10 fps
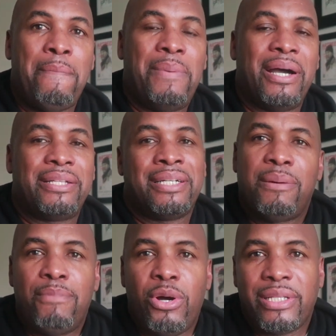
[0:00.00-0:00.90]
But
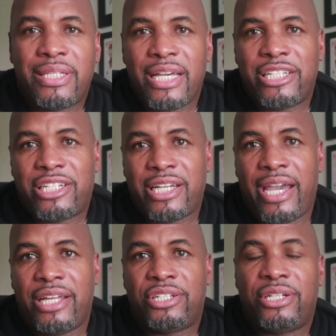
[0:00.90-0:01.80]
the more things
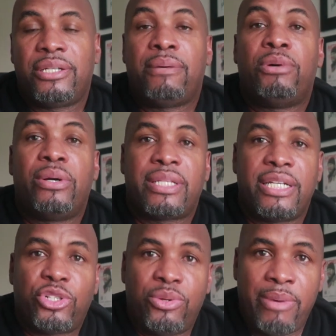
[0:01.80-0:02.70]
change, the more
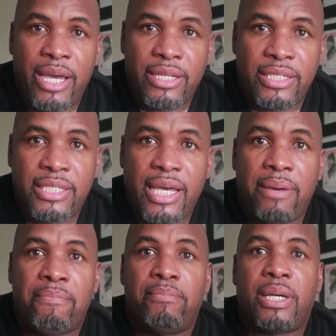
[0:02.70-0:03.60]
things remain the
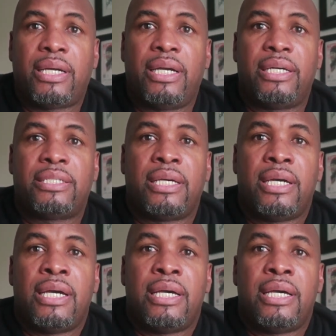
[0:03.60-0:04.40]
same, because